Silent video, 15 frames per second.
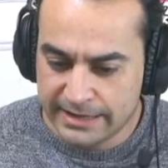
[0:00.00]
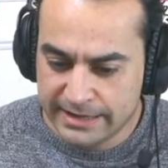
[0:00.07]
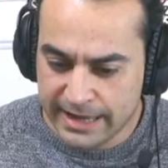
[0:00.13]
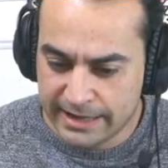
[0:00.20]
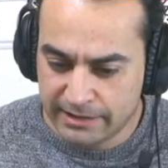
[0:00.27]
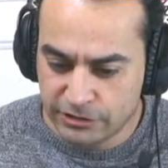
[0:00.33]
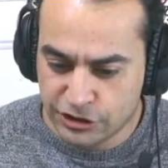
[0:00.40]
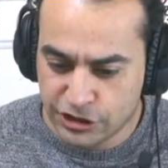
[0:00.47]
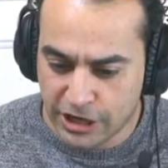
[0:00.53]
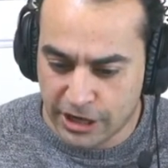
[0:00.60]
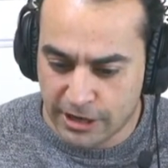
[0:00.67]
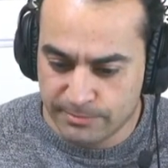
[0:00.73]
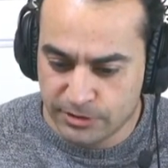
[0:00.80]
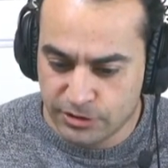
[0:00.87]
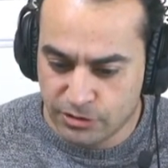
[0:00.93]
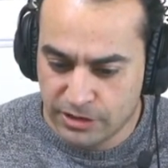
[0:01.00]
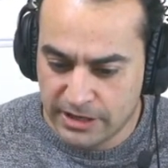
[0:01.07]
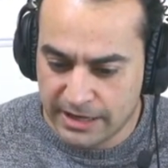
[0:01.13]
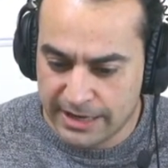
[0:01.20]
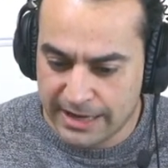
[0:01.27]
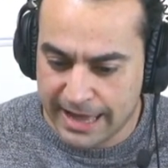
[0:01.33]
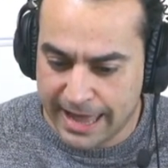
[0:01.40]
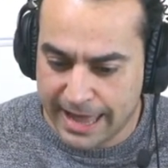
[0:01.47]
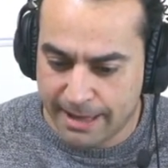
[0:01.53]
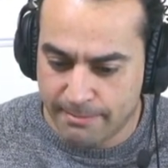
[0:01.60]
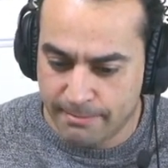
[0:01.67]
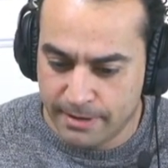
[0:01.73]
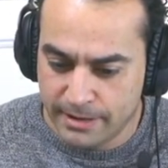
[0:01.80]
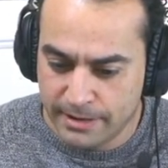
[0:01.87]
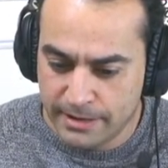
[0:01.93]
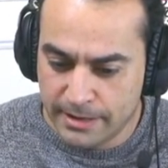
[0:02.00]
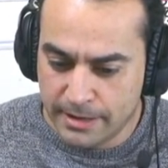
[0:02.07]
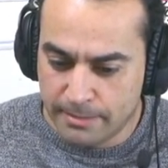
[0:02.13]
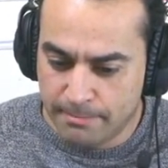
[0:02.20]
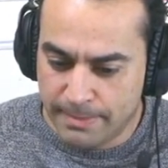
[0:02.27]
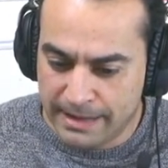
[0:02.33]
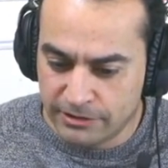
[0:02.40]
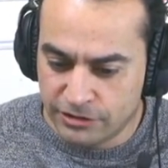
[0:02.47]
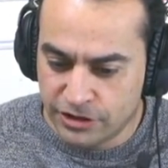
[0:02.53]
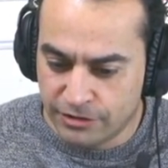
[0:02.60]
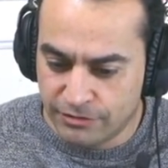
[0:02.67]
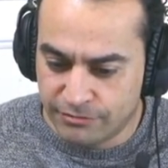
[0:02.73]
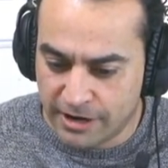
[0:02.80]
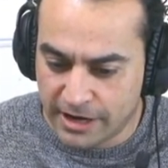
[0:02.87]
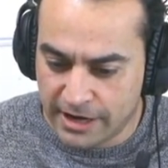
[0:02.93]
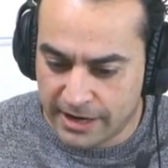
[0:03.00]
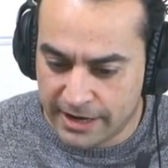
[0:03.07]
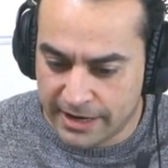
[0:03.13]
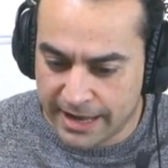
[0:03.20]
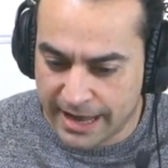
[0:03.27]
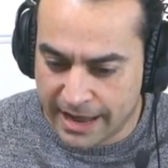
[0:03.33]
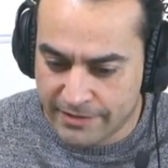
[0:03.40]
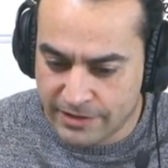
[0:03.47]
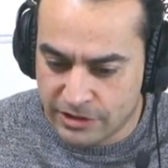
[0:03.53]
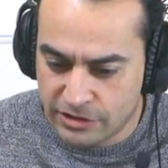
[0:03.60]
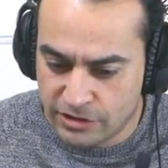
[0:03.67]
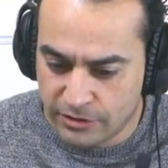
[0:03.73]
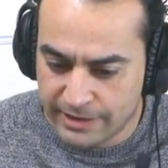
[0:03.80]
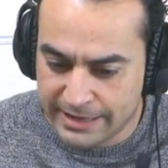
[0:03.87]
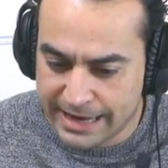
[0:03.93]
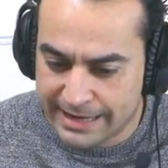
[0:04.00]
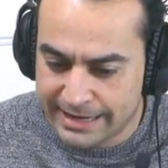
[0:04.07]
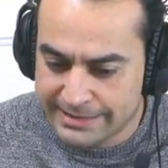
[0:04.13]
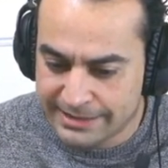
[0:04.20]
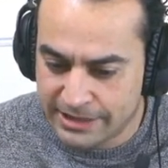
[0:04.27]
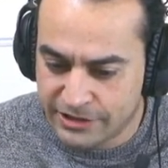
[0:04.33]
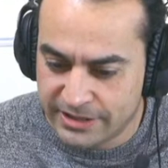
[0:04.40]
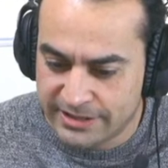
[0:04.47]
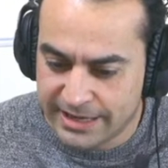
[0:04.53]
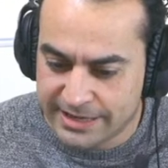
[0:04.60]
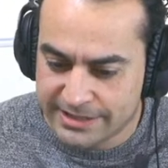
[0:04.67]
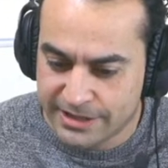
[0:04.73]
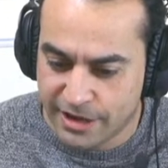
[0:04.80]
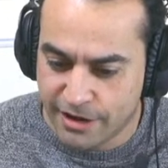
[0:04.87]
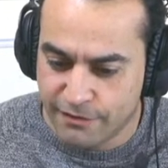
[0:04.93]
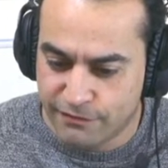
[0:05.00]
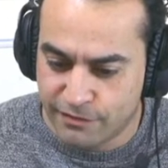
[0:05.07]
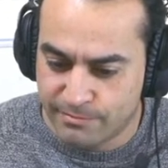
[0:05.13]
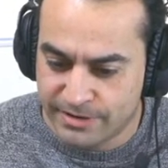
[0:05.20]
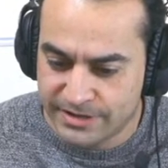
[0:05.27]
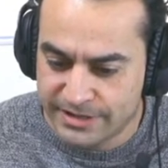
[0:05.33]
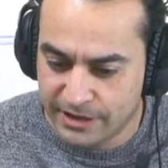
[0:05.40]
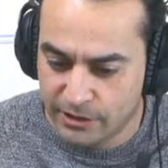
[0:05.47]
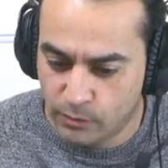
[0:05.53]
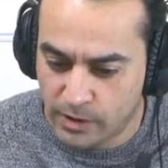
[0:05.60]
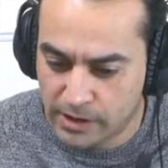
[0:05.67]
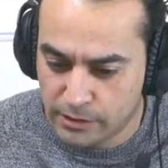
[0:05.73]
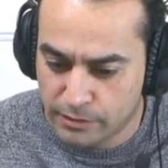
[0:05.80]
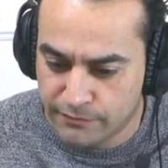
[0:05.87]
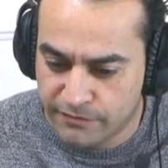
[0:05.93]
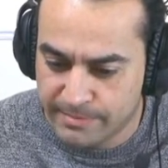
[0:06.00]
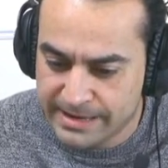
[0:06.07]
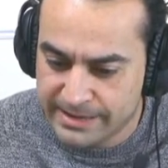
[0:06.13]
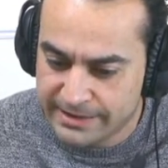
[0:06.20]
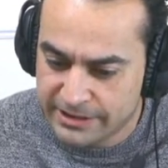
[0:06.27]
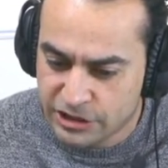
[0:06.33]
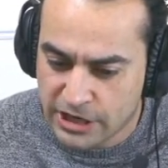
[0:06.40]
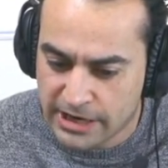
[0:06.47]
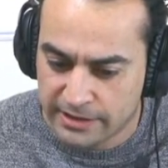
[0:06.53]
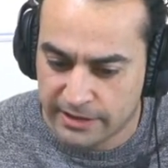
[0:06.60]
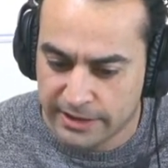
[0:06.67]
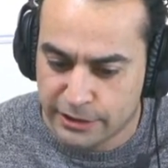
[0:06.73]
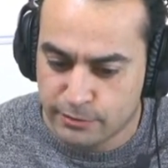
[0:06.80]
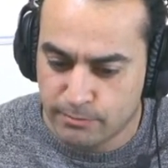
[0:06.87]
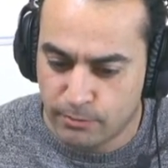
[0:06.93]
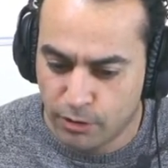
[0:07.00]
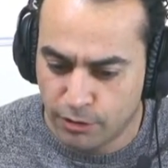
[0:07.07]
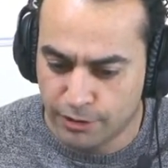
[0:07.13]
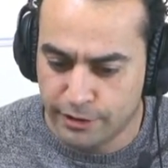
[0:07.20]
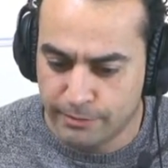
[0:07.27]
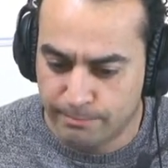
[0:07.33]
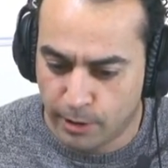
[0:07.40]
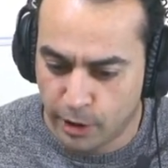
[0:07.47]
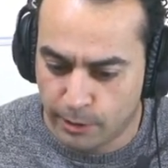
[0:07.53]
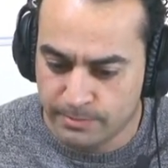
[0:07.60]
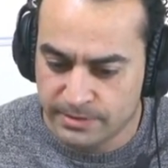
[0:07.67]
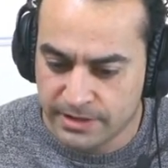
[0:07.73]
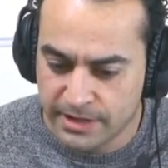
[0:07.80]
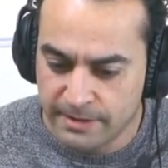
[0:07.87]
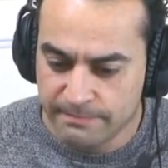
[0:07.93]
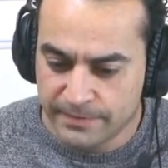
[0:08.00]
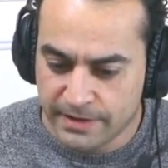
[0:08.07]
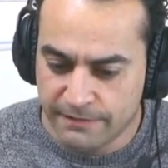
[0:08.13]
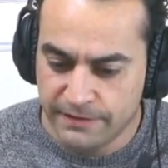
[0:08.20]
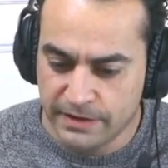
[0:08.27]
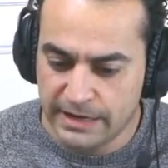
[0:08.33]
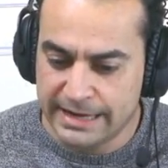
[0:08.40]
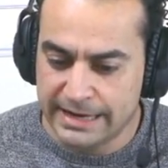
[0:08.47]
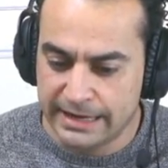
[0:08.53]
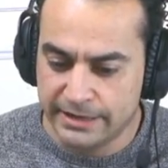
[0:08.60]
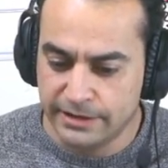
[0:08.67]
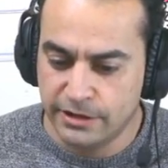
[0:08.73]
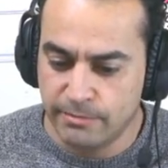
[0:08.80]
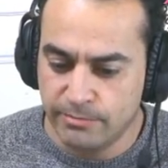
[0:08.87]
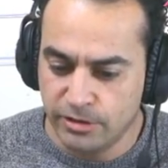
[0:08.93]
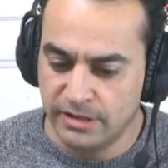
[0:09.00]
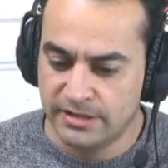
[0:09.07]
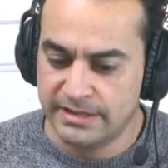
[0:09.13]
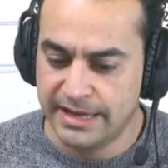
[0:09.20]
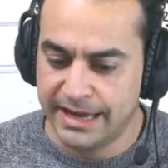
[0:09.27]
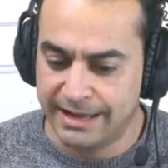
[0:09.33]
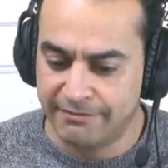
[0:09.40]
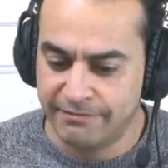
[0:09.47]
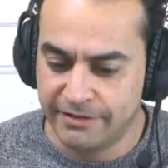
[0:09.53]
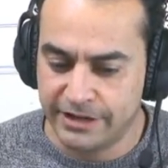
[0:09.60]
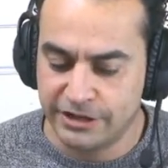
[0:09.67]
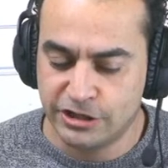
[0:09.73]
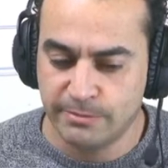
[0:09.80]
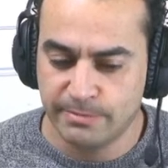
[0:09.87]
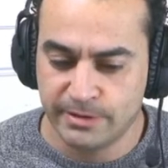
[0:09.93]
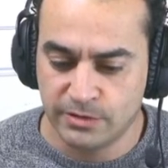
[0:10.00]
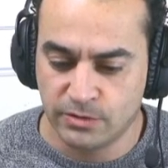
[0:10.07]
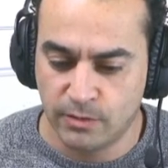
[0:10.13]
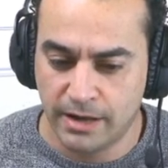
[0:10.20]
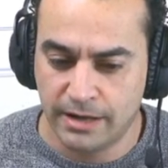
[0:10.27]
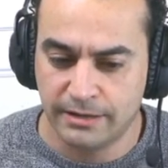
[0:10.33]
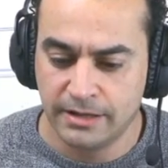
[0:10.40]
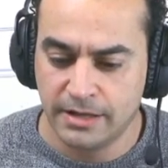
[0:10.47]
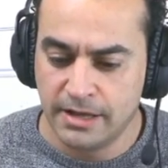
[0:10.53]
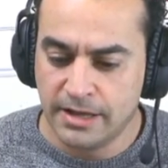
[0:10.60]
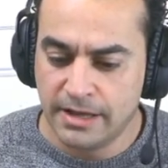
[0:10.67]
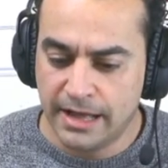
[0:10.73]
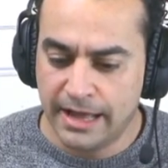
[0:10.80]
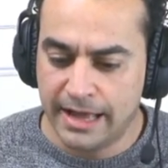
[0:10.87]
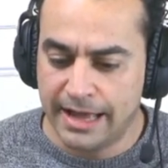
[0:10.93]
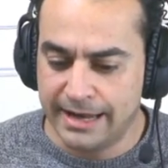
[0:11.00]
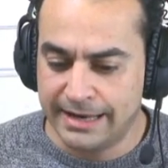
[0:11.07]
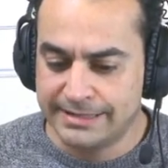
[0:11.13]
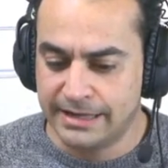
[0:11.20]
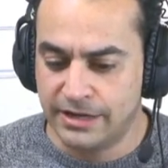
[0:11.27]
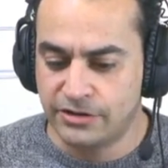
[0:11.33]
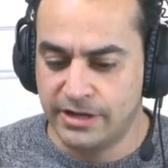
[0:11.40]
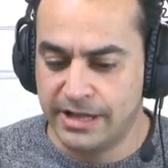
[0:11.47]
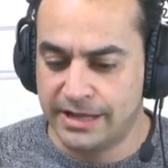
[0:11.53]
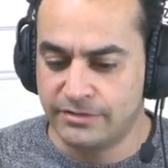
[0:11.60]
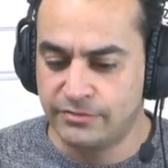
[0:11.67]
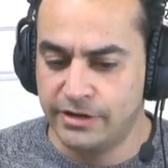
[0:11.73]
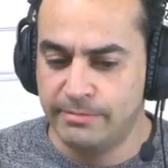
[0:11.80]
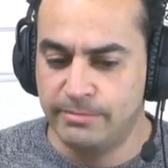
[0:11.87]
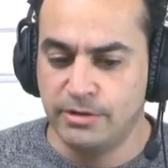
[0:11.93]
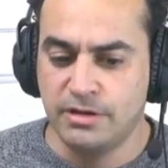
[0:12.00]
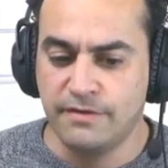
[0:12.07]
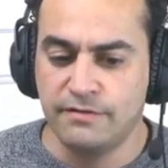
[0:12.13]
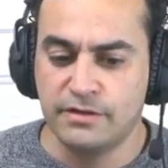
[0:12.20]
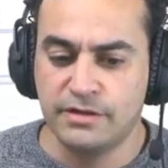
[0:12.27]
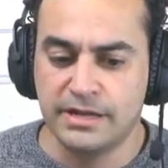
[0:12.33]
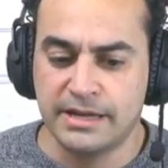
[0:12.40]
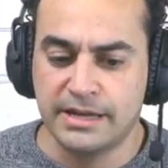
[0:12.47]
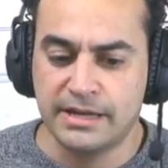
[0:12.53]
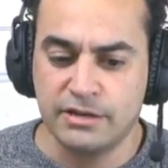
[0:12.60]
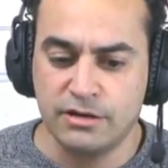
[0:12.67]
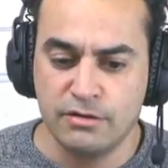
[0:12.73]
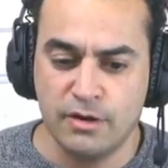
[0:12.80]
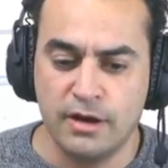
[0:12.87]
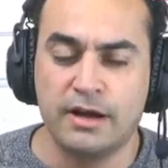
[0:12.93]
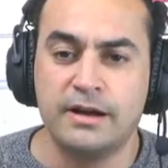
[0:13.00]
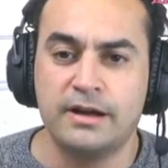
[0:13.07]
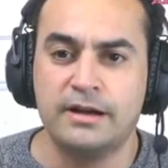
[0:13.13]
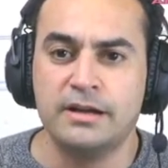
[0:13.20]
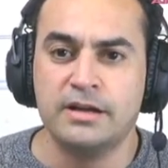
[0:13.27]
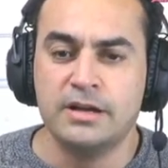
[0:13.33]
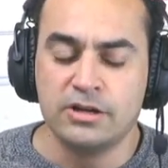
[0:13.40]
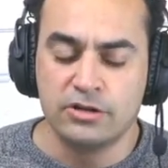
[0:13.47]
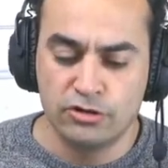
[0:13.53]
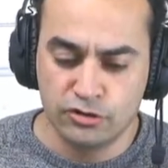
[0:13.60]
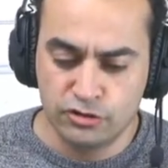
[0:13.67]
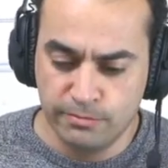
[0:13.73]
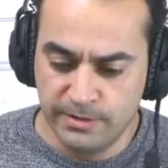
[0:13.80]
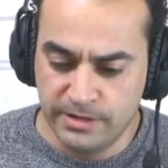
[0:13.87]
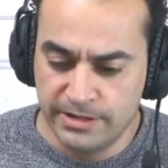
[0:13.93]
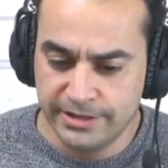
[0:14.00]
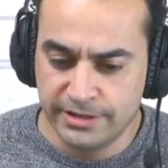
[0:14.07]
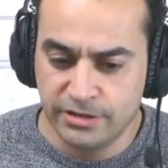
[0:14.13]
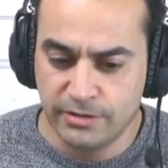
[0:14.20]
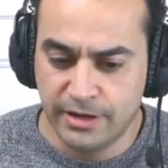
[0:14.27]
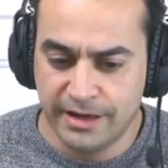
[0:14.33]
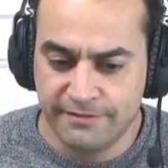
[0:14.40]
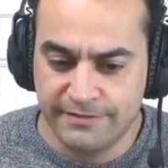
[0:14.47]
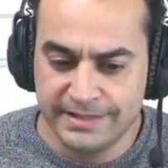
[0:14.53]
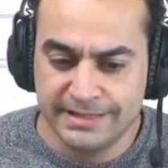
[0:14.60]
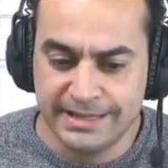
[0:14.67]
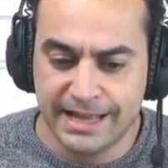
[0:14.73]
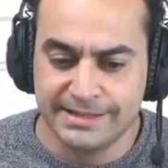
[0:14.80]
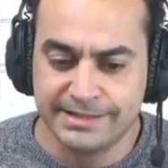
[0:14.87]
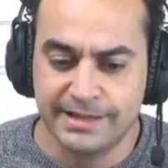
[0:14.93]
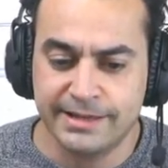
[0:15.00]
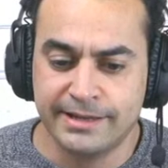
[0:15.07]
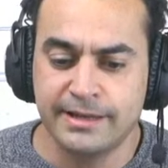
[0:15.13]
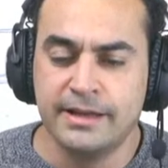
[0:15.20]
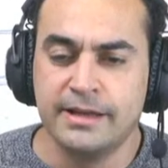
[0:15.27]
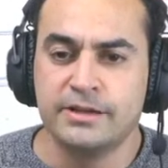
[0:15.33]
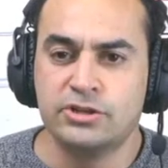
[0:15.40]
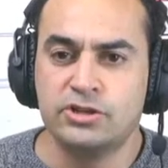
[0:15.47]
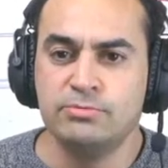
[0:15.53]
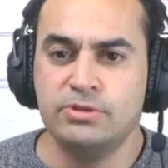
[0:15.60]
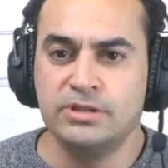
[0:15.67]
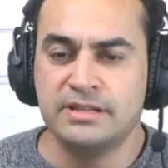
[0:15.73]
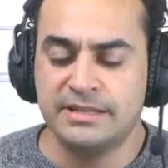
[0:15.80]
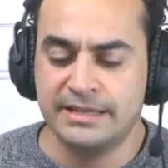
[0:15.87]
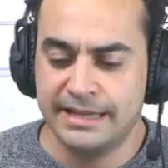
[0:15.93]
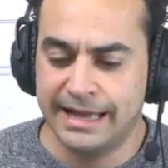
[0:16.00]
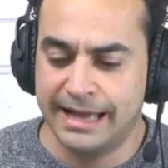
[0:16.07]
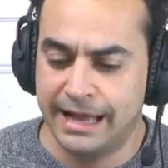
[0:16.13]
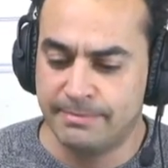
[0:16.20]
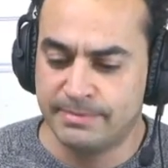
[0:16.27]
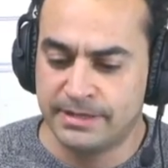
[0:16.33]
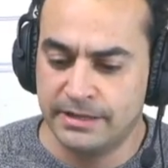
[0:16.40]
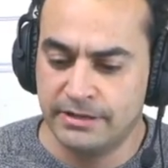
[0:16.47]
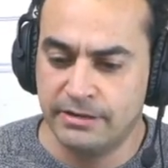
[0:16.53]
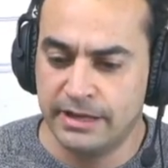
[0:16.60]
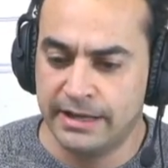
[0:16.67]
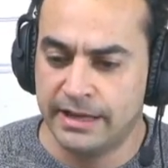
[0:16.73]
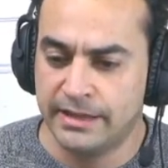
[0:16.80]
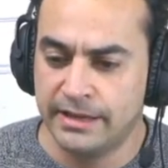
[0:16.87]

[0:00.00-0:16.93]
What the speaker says: Gail Sharp, Suki M, Baljit Rai, how you doing? Alessandra Testo from Brazil, welcome. For me, this channel is more than pops, feeling like a community and friendship as well. Alessandra, that's really beautiful thing. You are contributing to a fantastic community, absolutely.